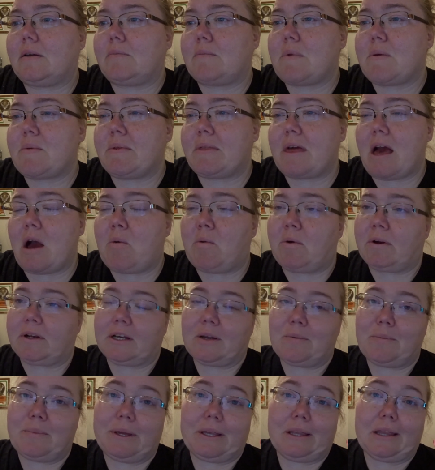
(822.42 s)
maybe that one
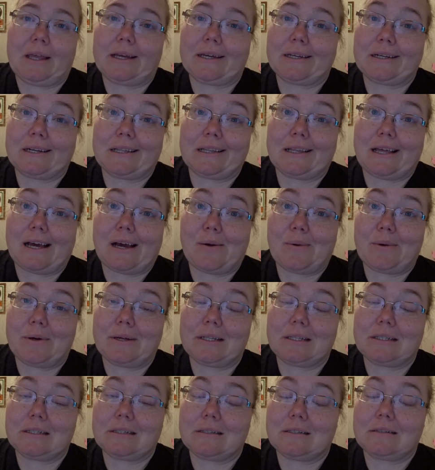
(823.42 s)
could be like an
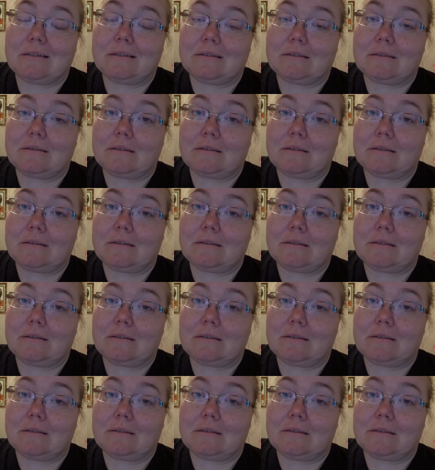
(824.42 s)
allowance,